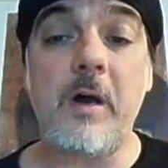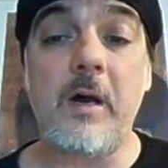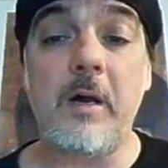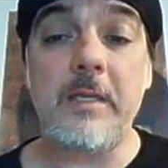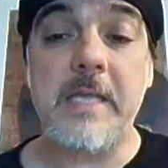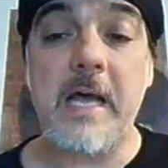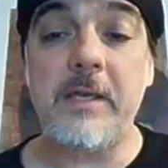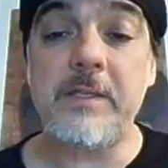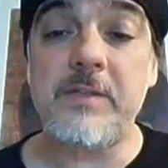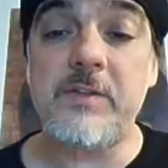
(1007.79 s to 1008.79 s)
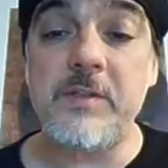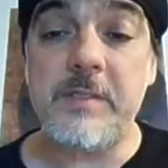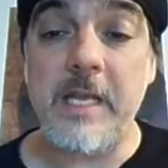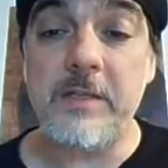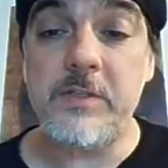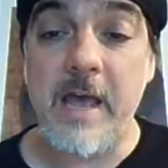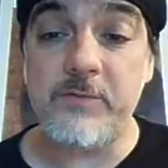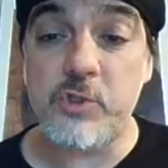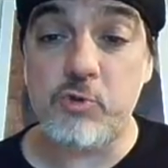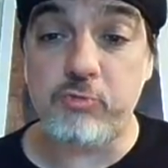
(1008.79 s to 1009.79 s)
Italians tend to
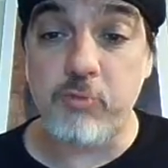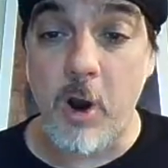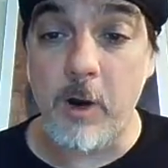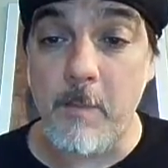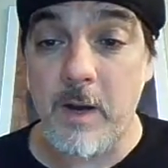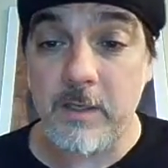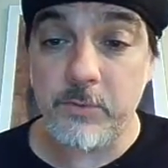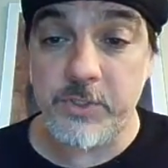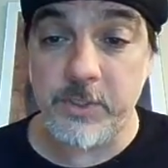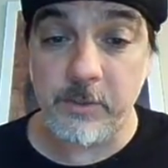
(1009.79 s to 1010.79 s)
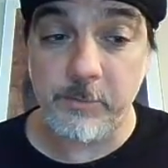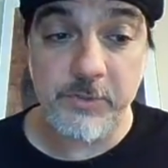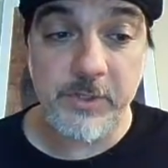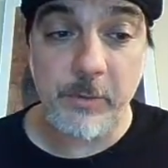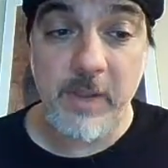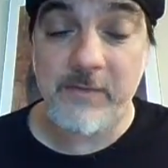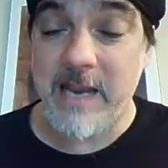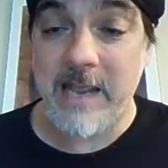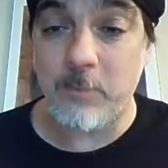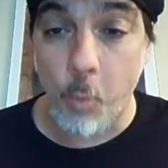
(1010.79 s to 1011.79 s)
have strong monosyllables, now we haven't
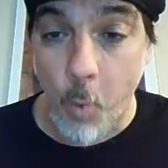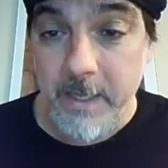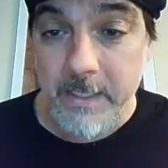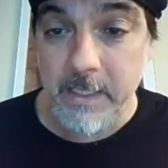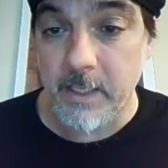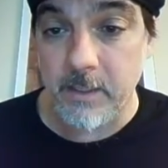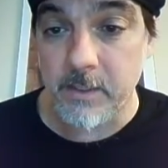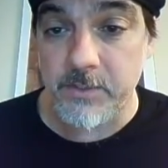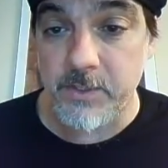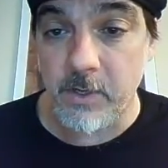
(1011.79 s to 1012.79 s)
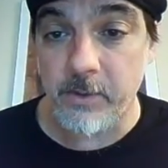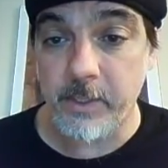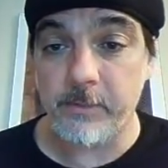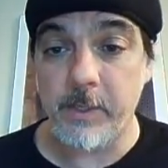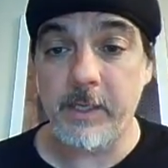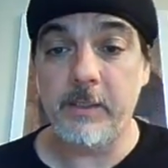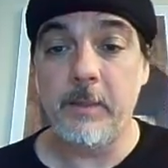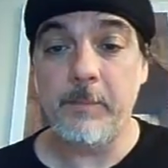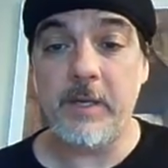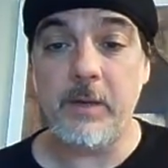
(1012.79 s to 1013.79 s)
had one yet in this aria, right?
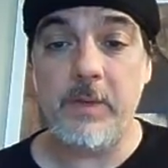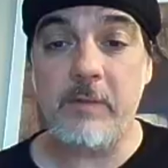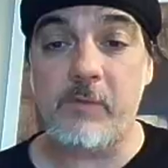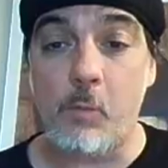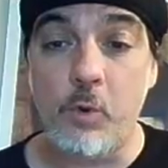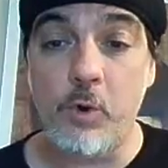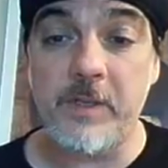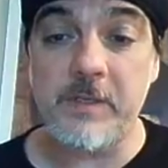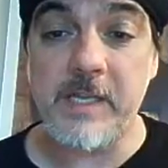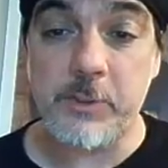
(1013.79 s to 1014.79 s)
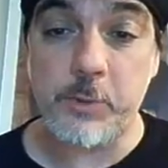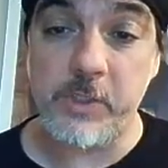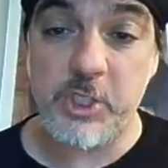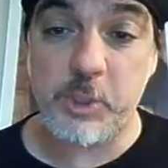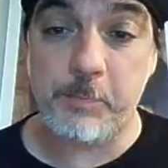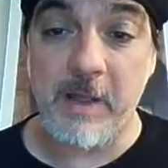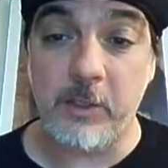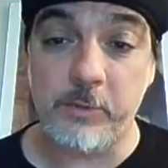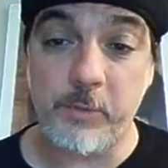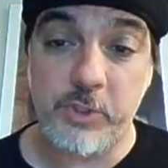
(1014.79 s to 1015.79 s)
But now we have a word that's actually
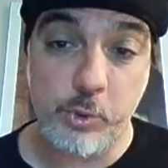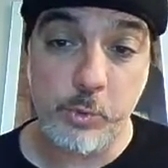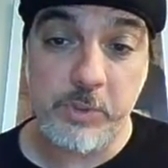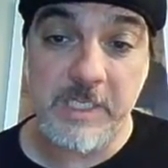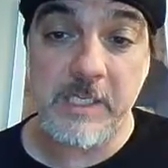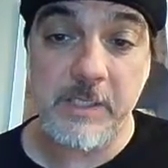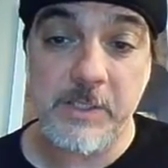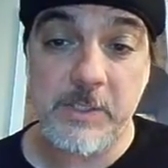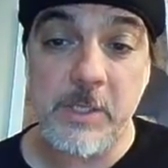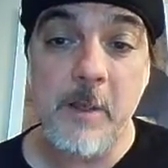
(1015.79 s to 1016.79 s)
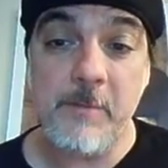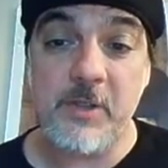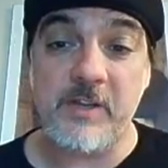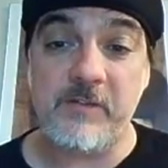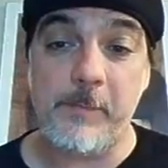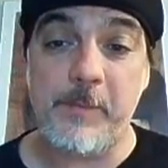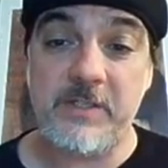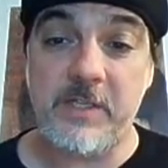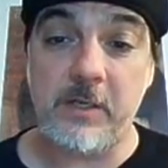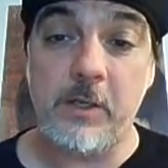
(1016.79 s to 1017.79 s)
spelled with two D's because everybody
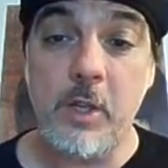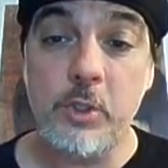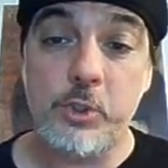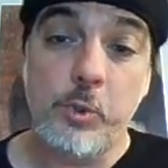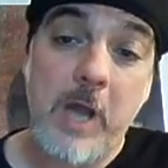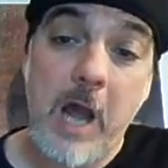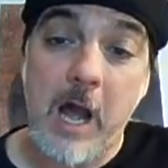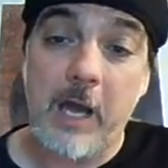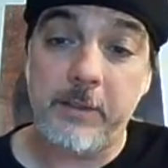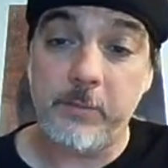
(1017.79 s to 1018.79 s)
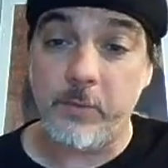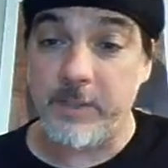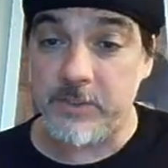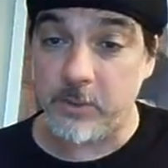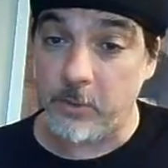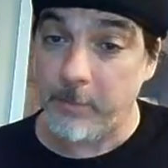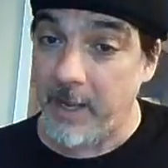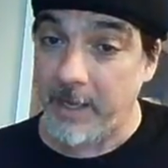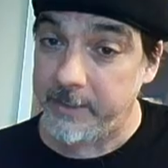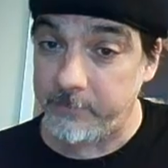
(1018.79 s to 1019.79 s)
said to God when they said
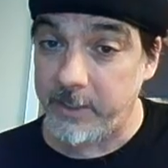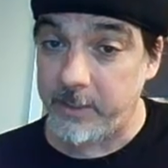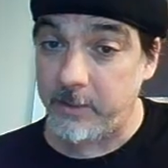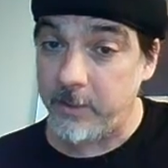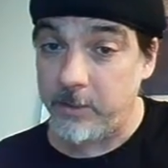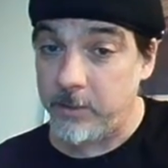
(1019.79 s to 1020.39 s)
goodbye, right?